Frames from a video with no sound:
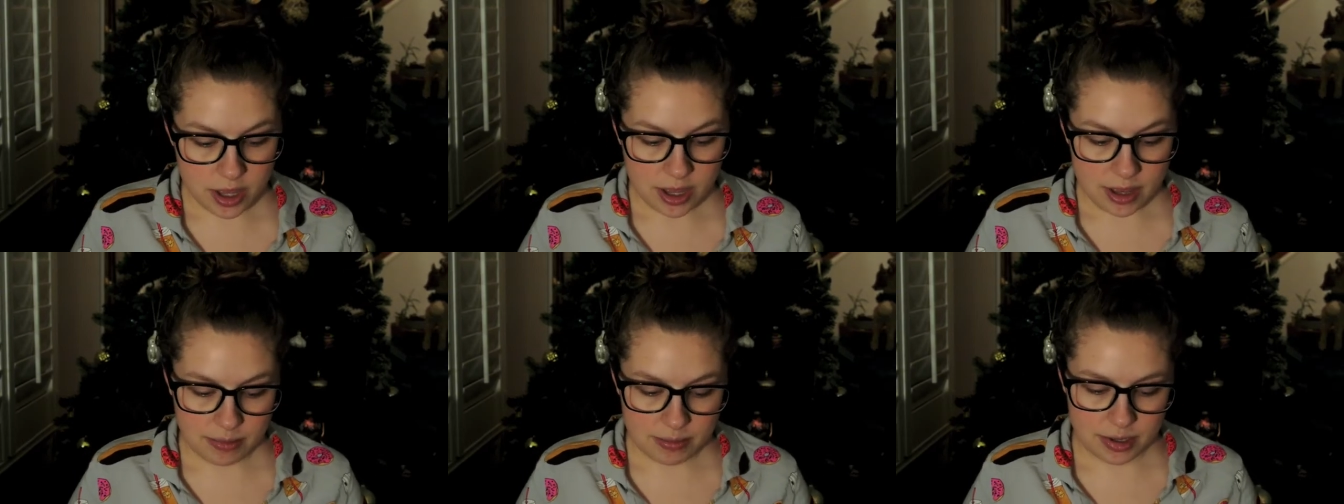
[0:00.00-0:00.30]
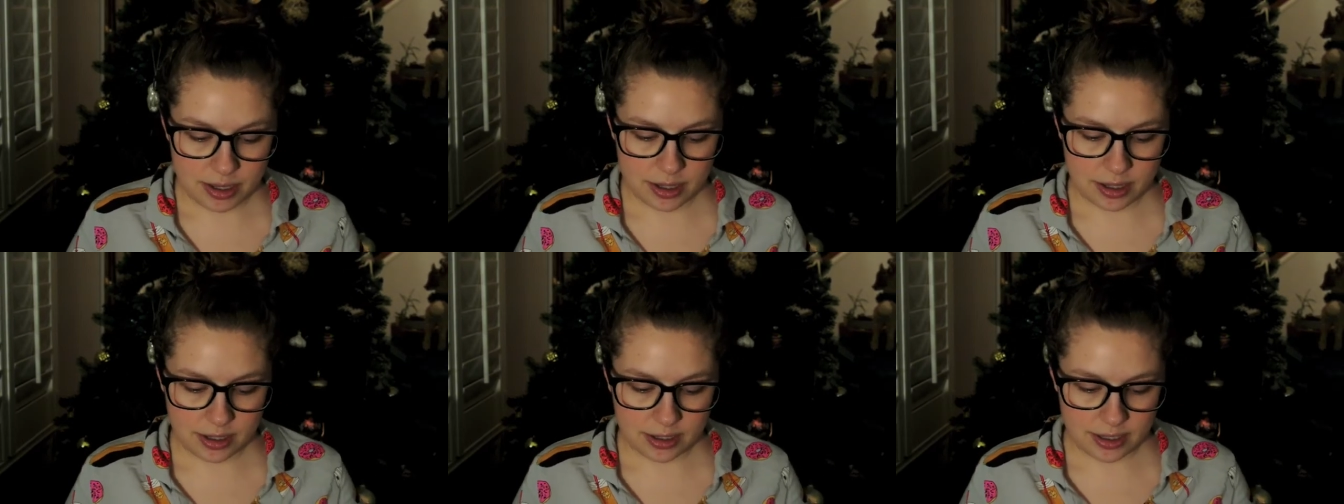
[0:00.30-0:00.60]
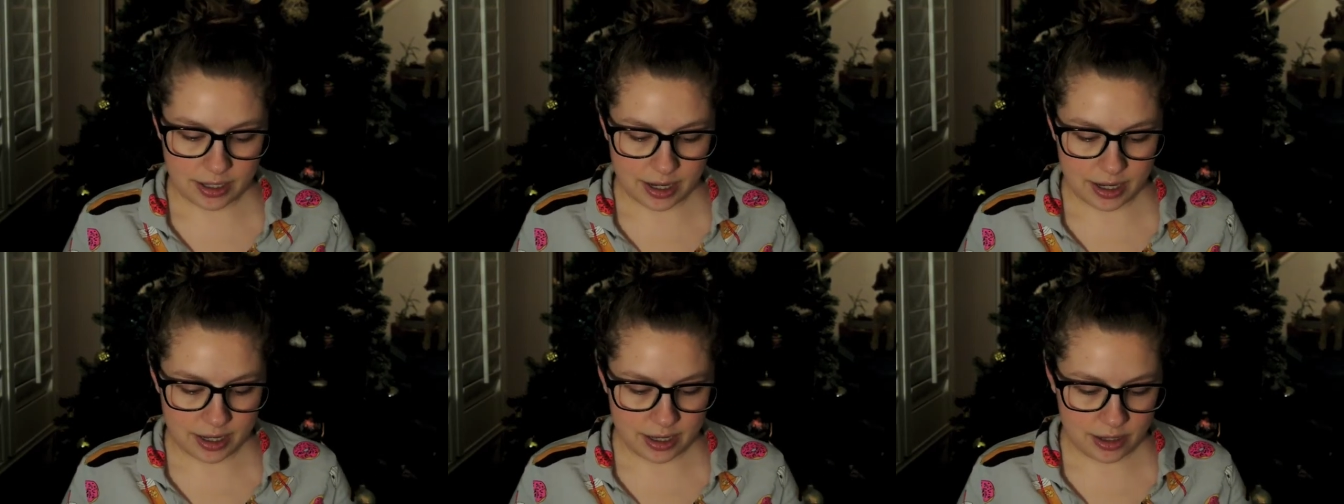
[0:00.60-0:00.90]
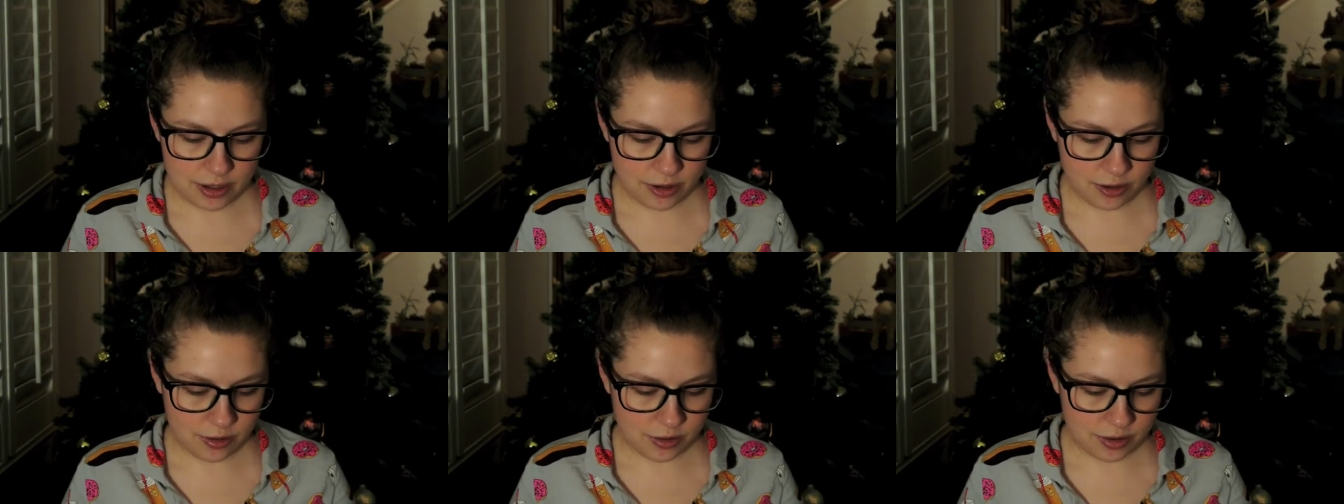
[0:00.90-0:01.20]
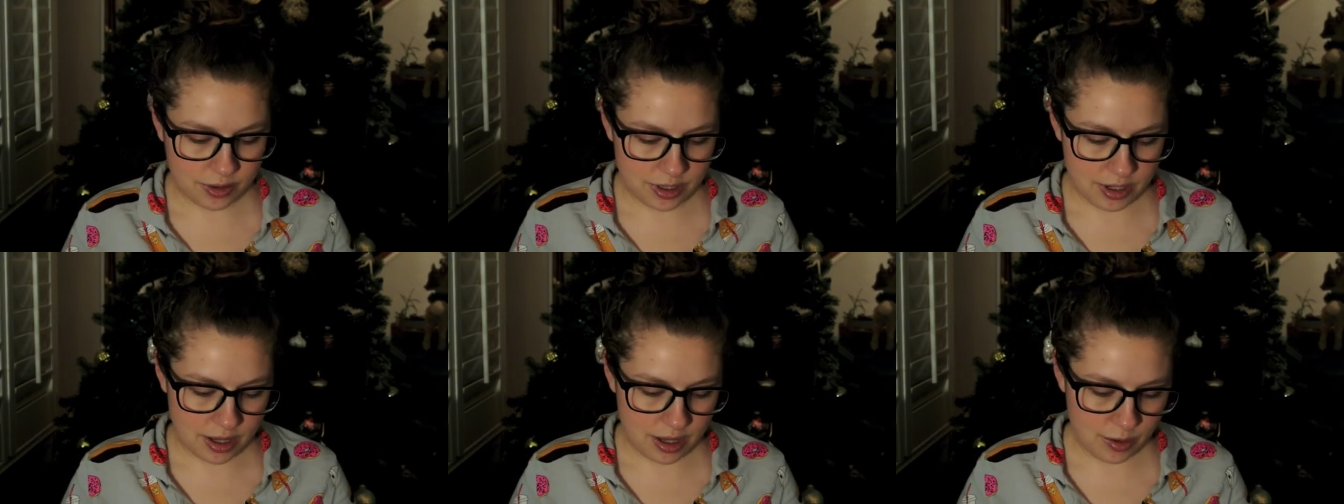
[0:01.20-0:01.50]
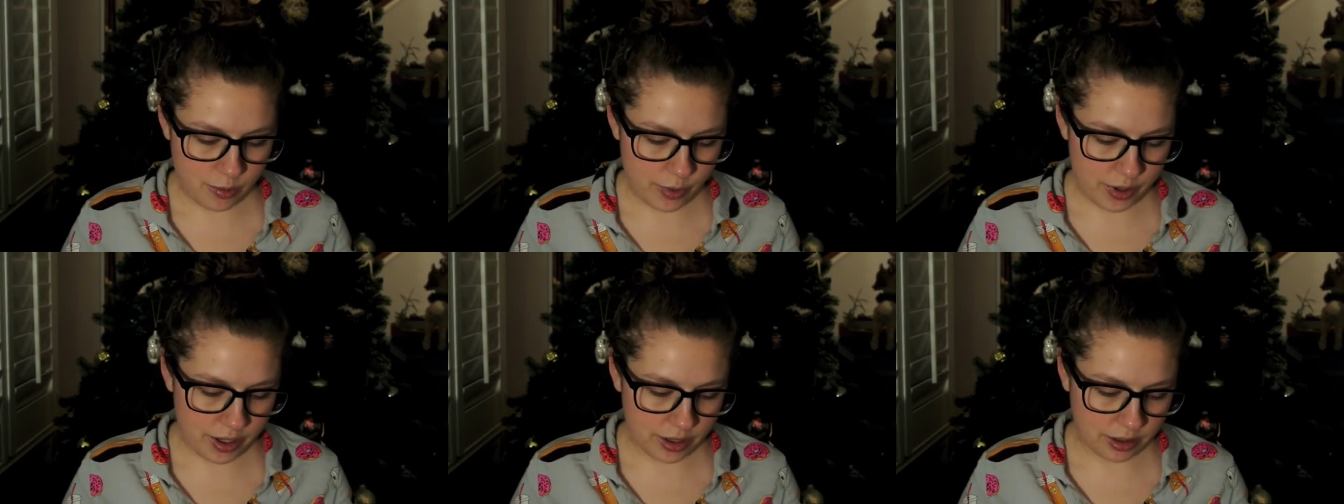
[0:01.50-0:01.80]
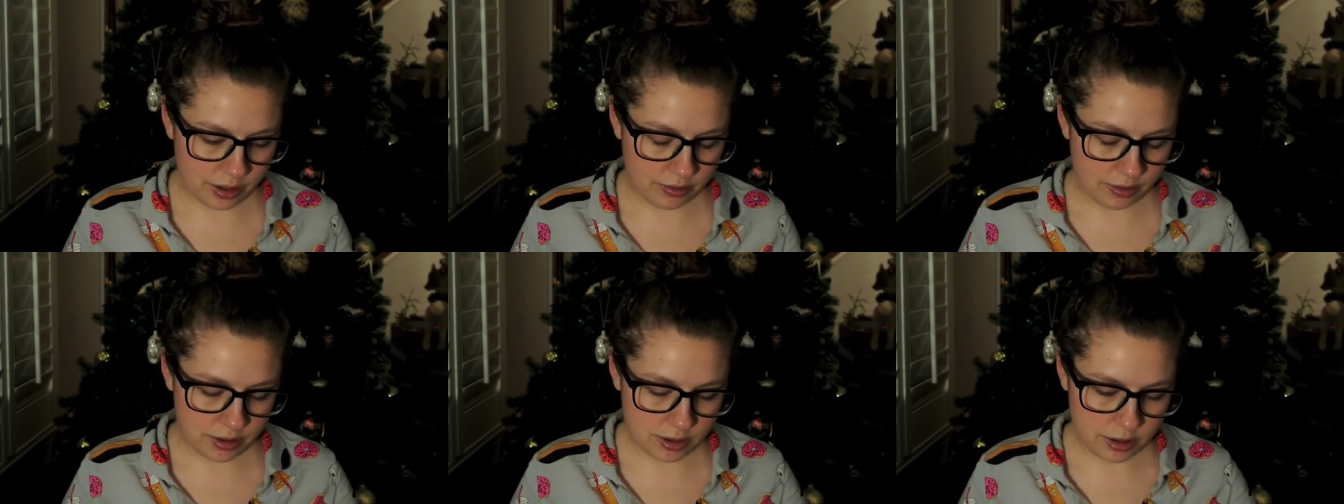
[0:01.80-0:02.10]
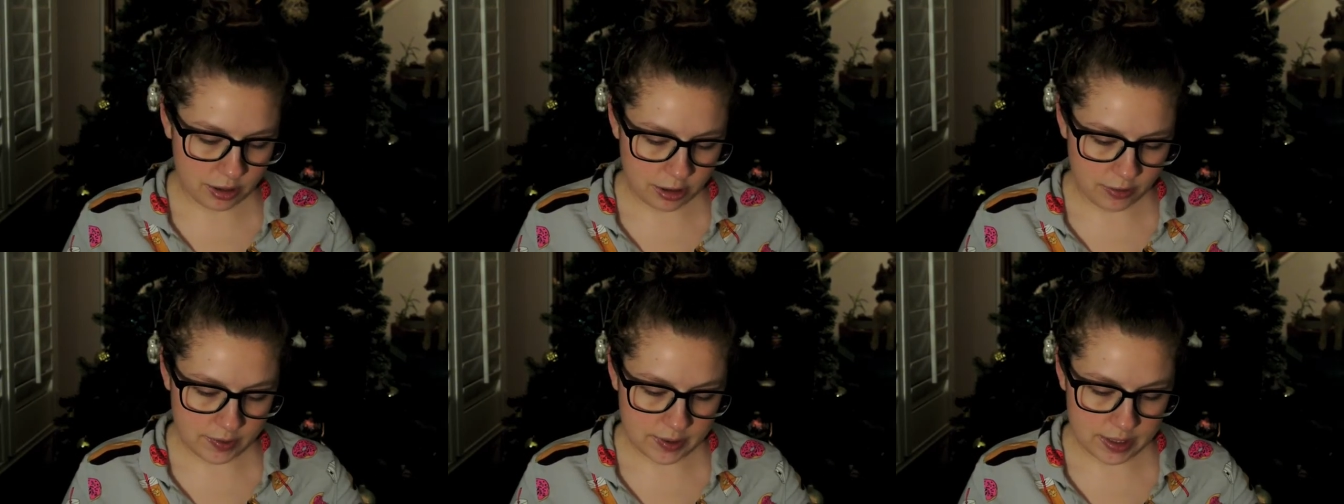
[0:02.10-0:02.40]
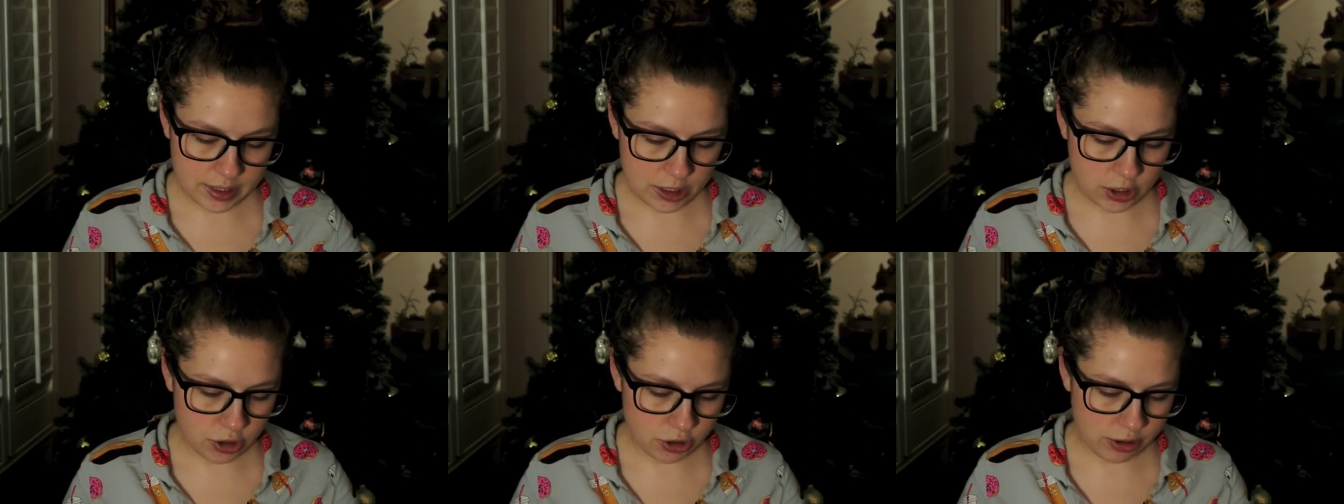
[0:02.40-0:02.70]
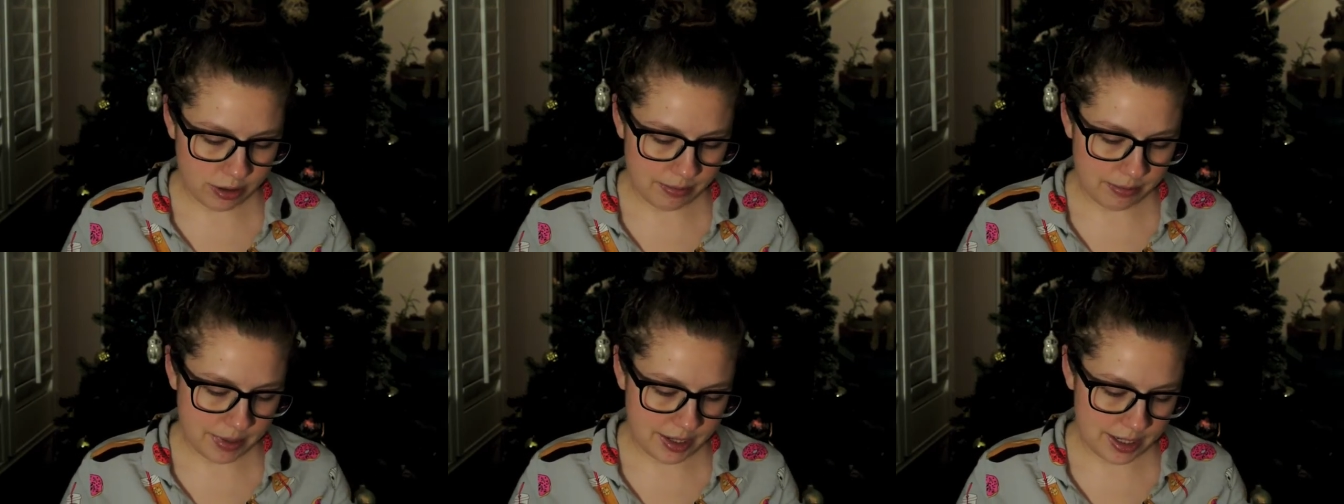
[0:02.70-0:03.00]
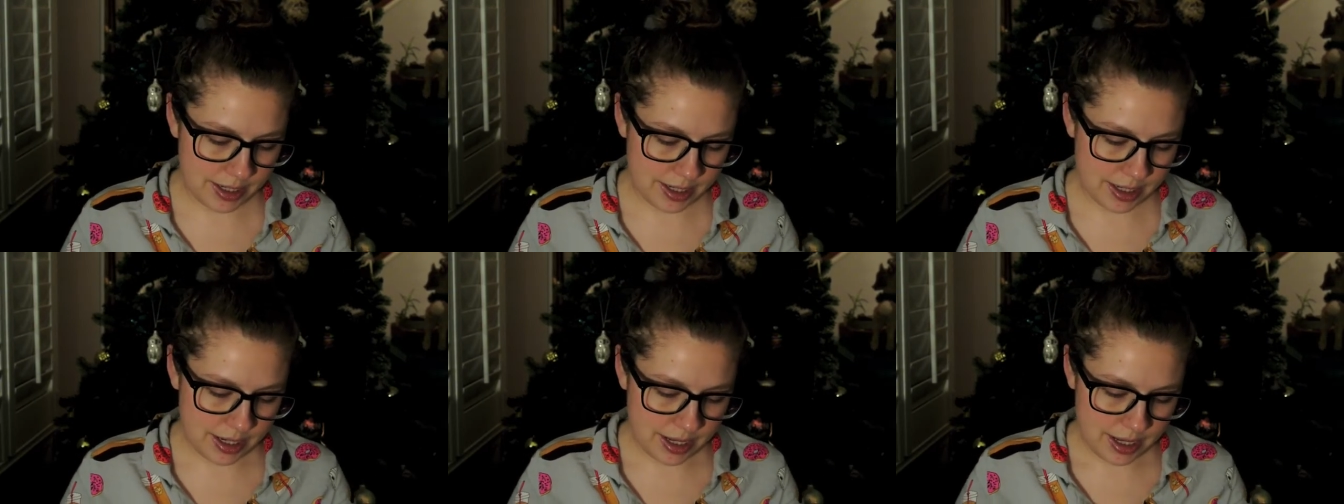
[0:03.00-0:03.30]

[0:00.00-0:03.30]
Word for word: because I used the weekly resurfacing treatment